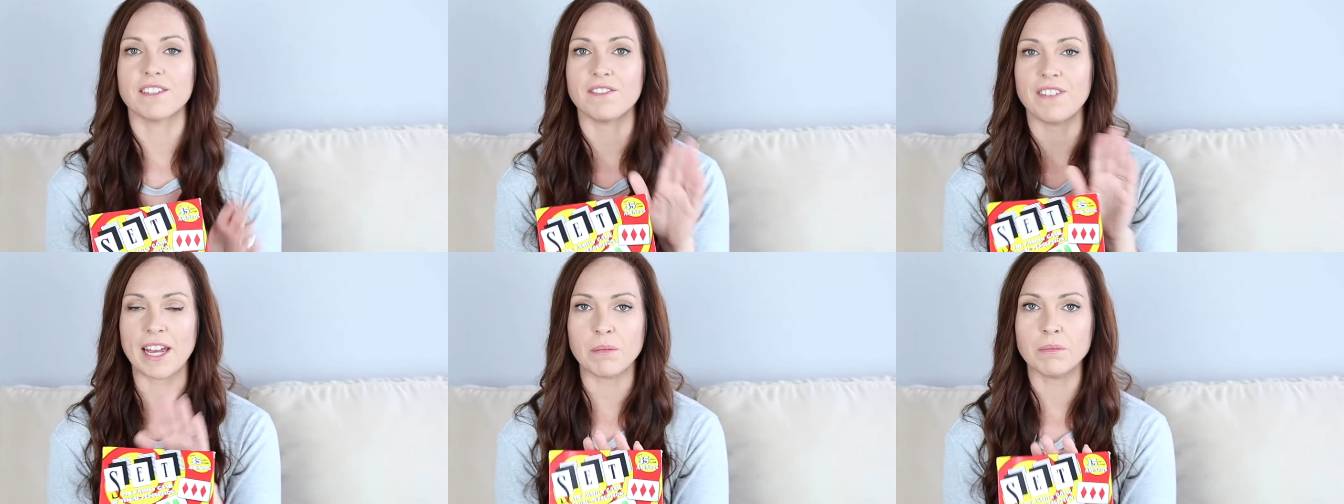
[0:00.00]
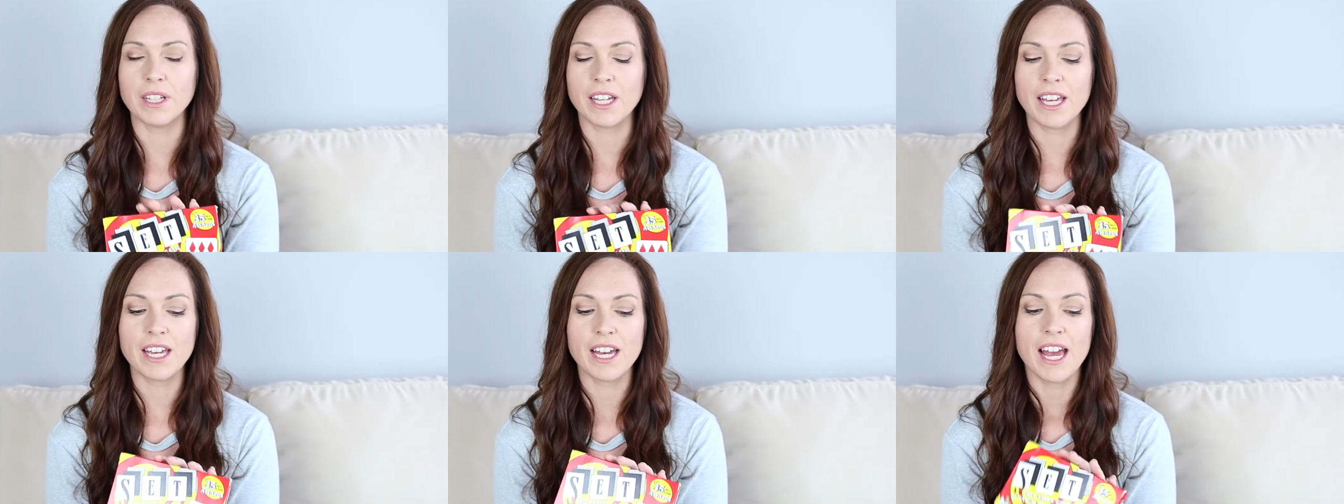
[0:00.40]

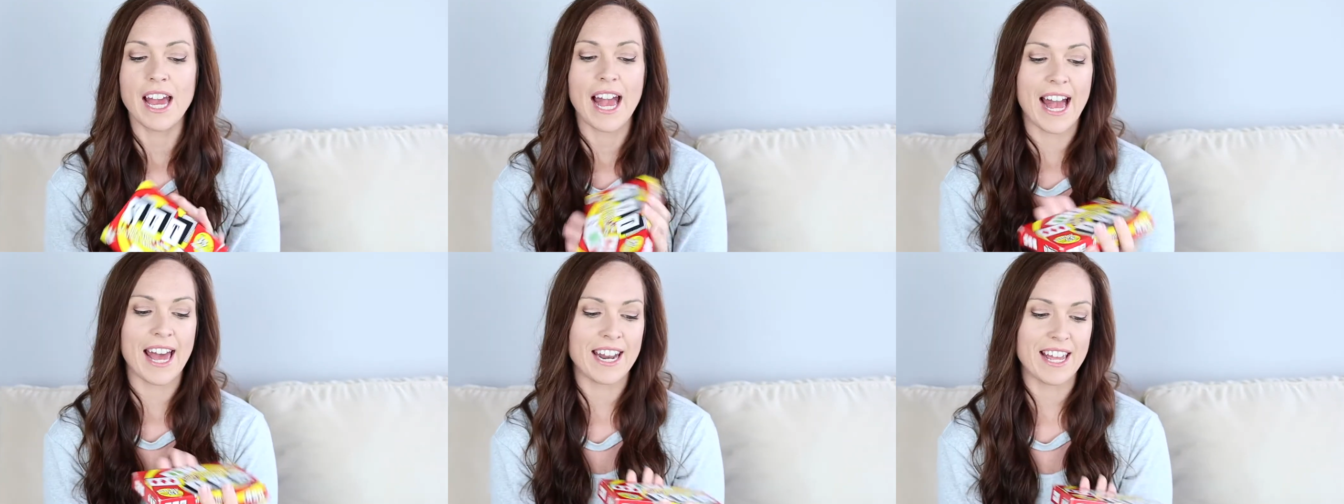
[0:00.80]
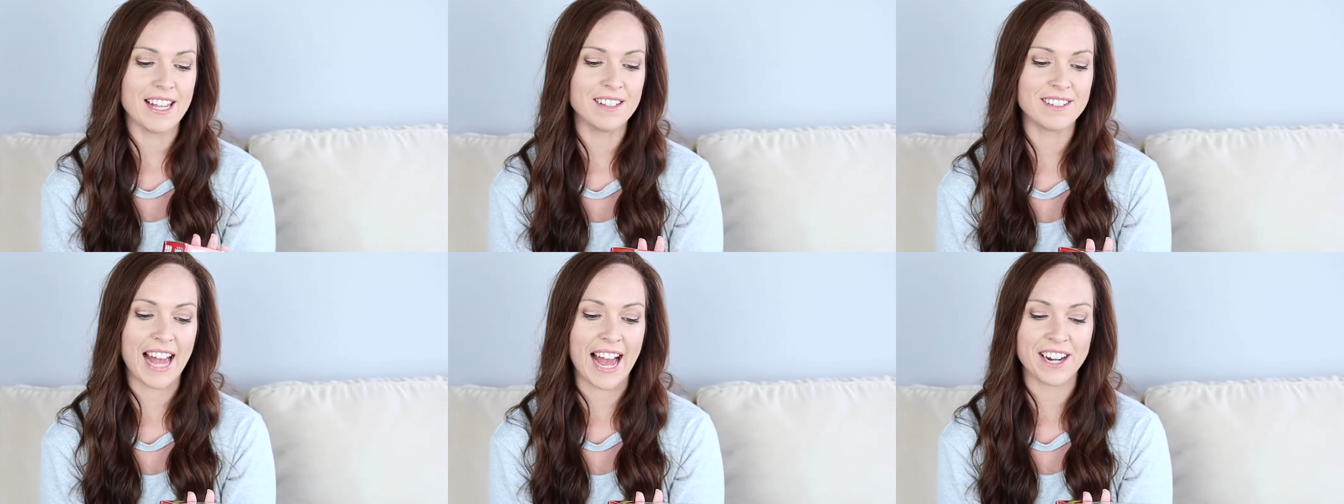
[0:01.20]
family, and
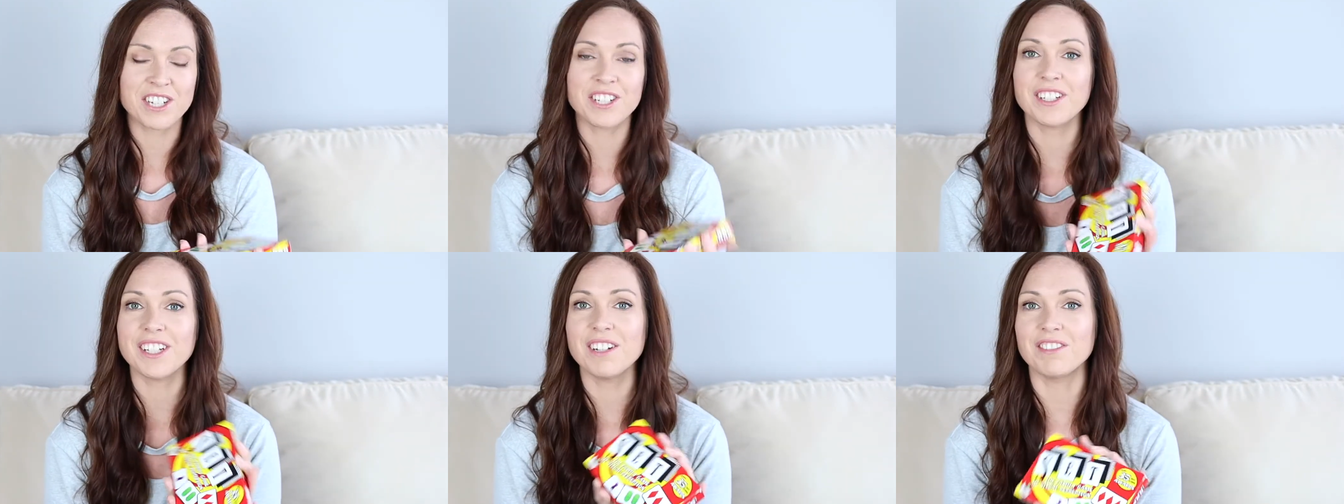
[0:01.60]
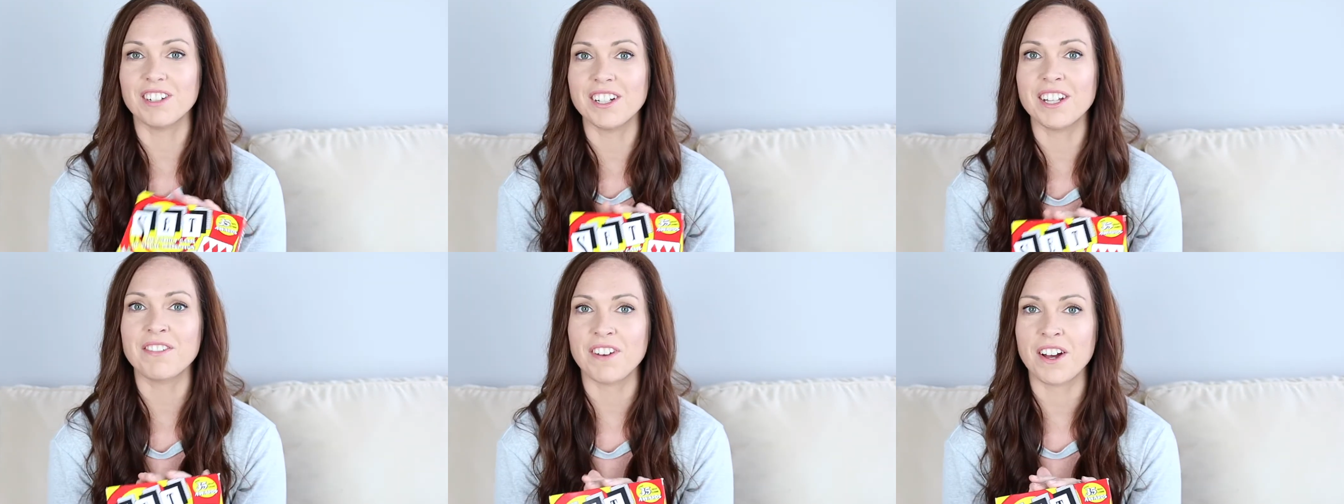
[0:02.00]
it's actually
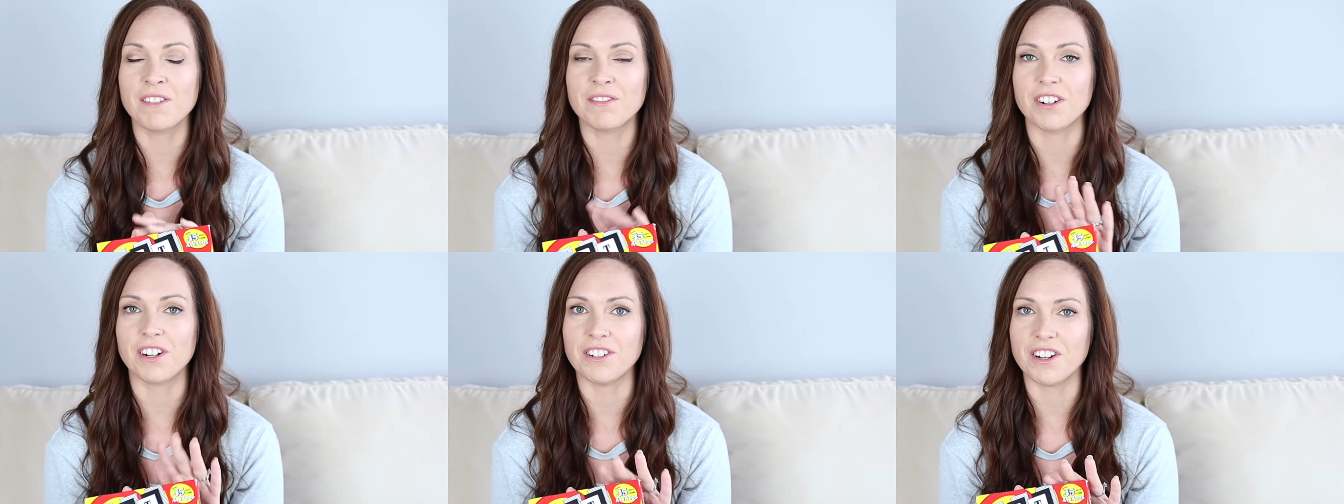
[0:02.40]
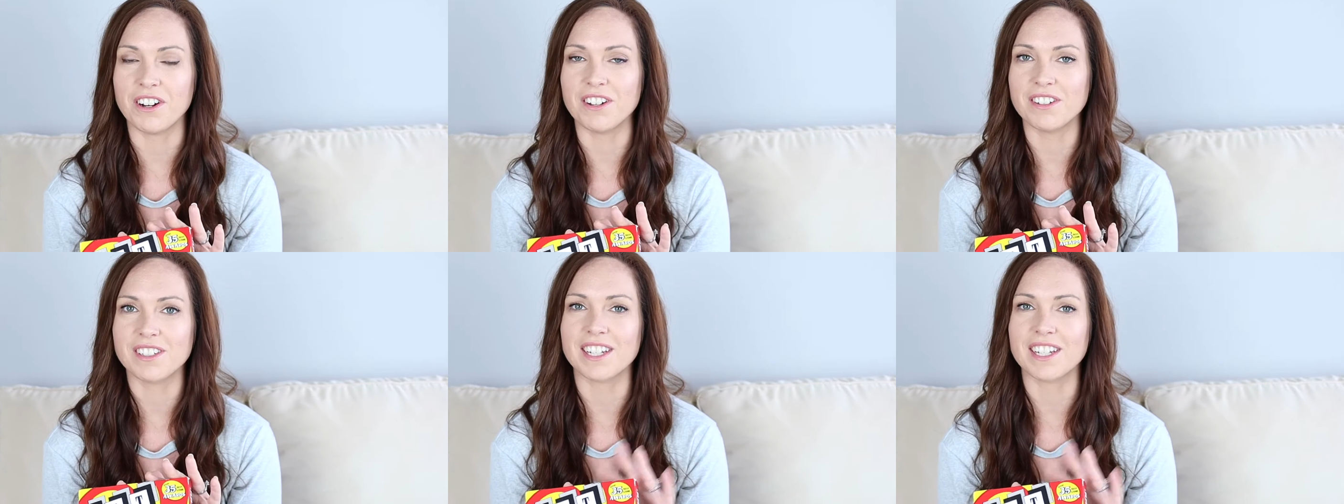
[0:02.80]
really fun for adults.